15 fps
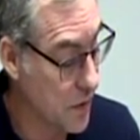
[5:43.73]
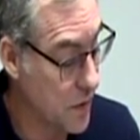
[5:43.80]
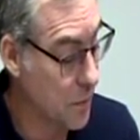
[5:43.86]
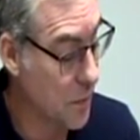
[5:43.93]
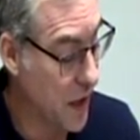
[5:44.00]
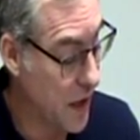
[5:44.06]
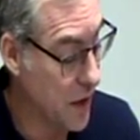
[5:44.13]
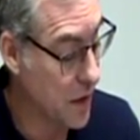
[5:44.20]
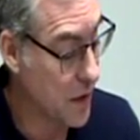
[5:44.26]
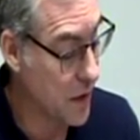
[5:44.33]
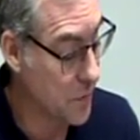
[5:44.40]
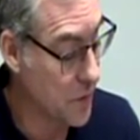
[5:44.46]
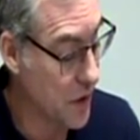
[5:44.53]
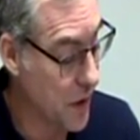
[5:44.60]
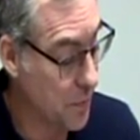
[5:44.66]
the man
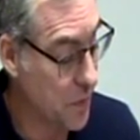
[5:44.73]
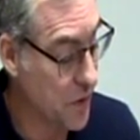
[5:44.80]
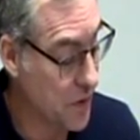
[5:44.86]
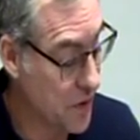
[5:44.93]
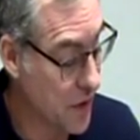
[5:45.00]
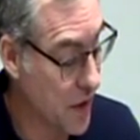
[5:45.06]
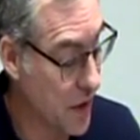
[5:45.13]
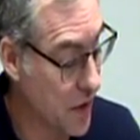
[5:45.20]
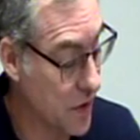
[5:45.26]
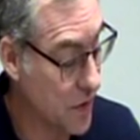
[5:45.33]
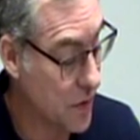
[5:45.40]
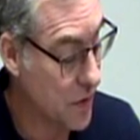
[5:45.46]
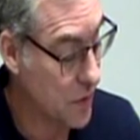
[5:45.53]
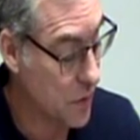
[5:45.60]
comes up and says,